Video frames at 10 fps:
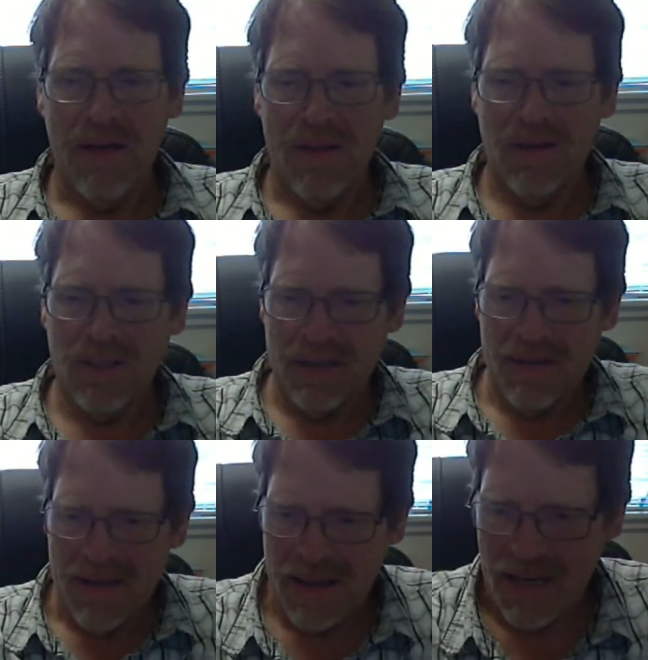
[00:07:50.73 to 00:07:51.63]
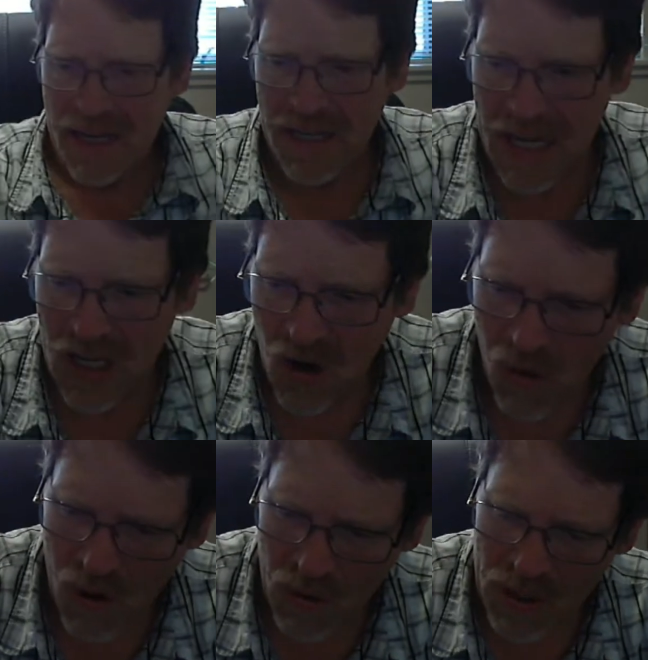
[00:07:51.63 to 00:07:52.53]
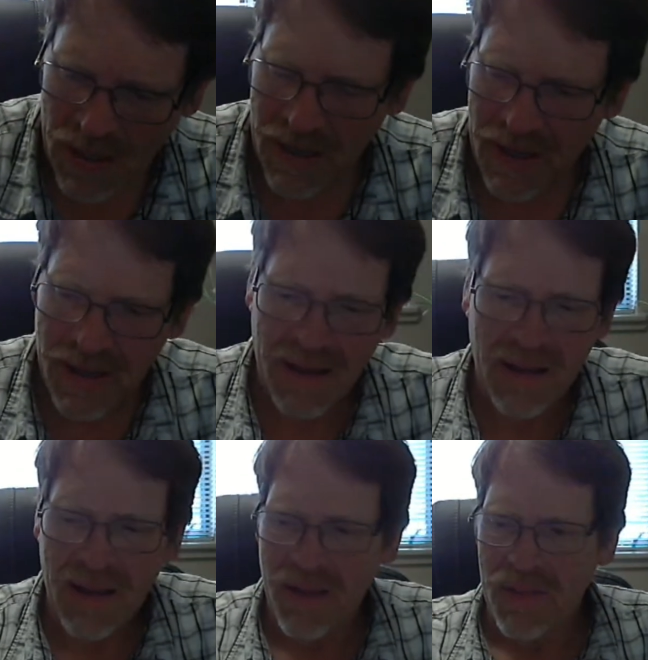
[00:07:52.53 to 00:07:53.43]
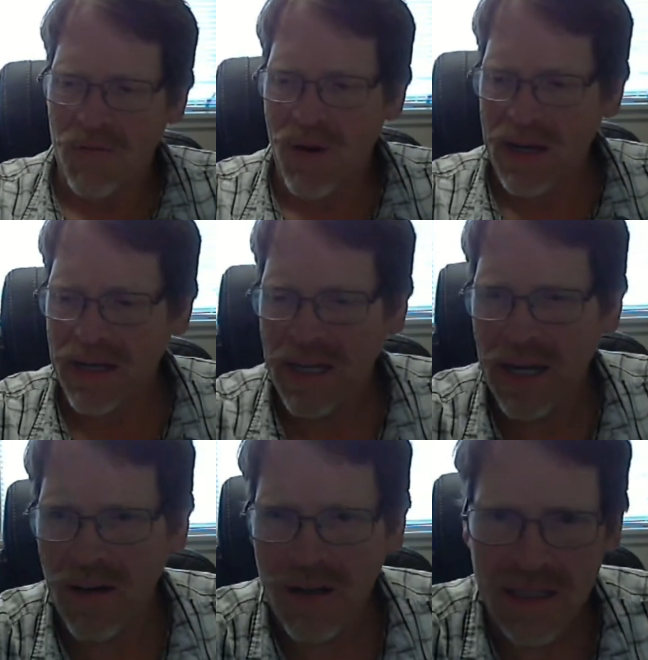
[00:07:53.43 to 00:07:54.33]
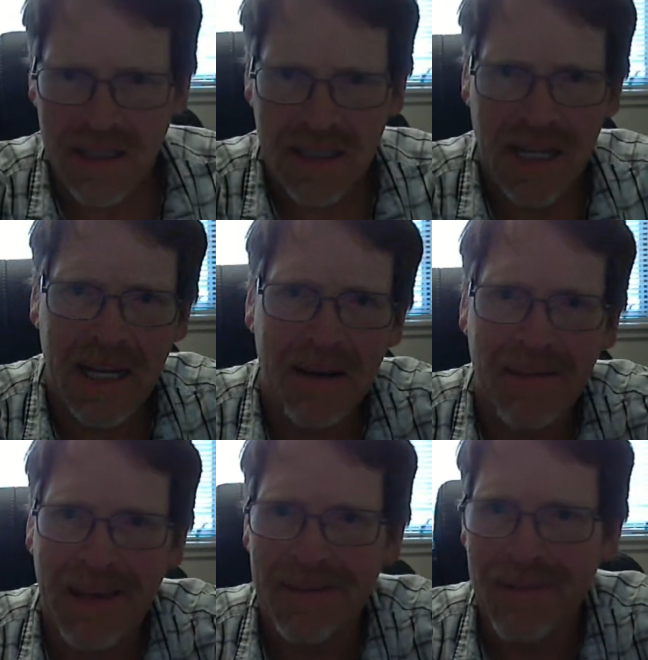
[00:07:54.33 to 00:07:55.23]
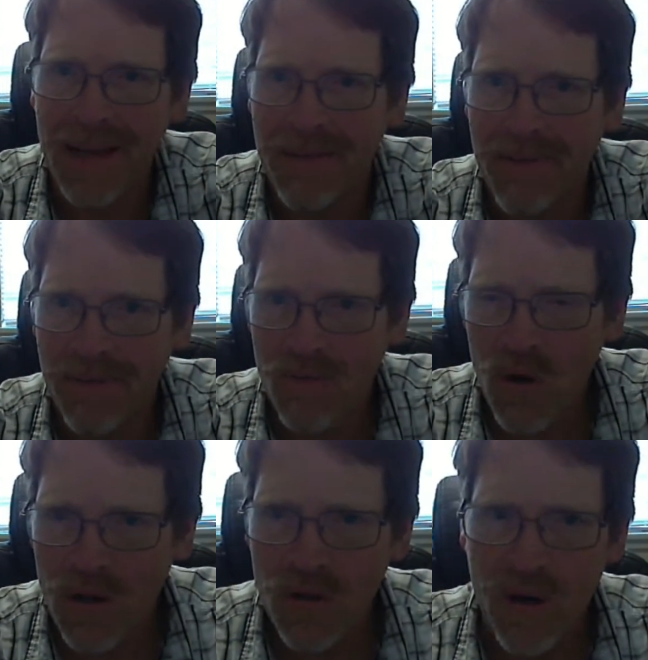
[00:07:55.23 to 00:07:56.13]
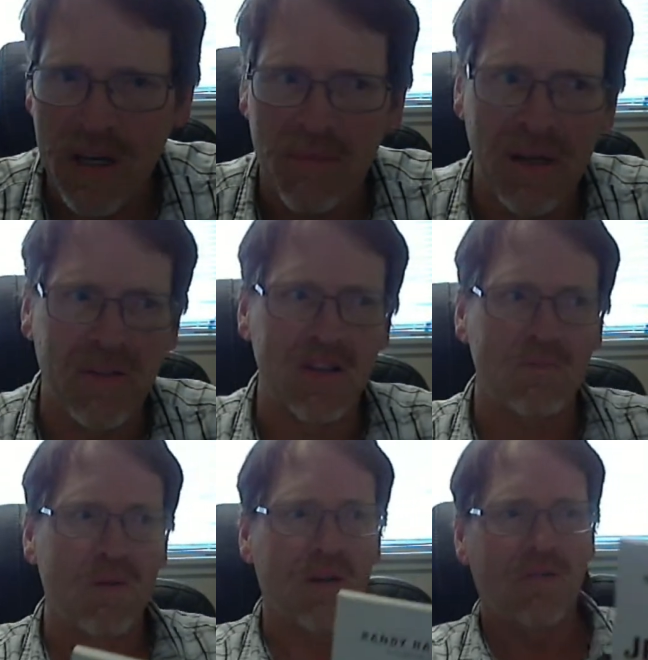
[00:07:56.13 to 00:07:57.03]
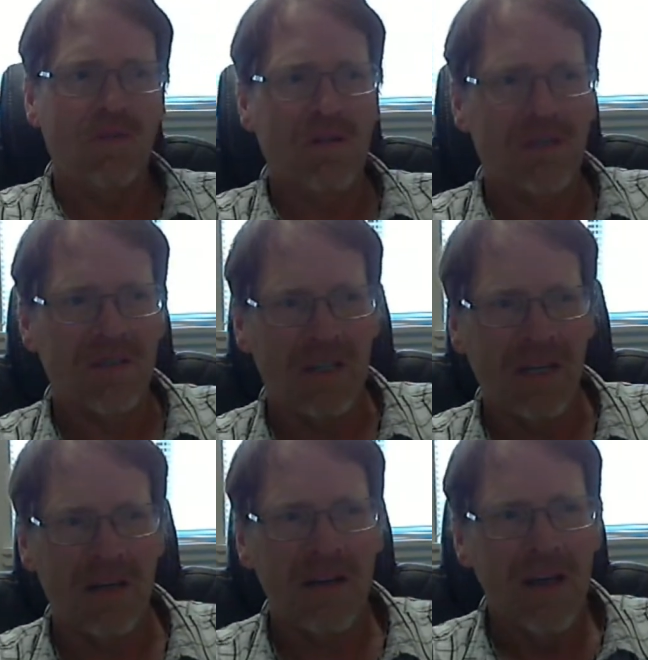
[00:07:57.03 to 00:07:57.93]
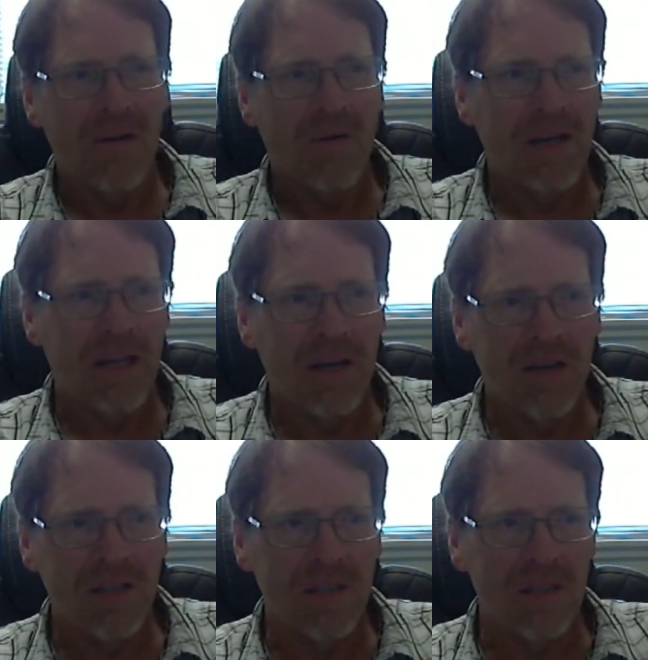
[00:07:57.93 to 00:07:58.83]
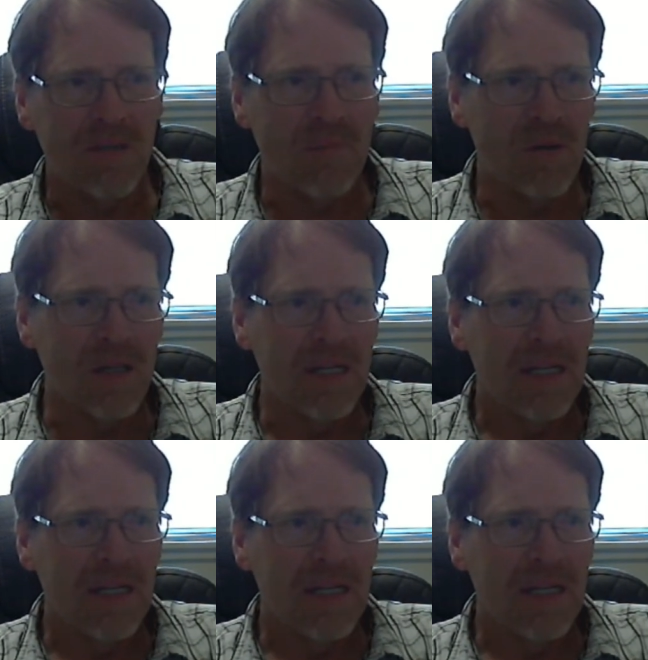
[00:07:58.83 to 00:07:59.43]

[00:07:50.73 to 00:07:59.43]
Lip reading: There's a neat quote that Randy Harris, and really recommend this book if you can see it here. Randy Harris, in his book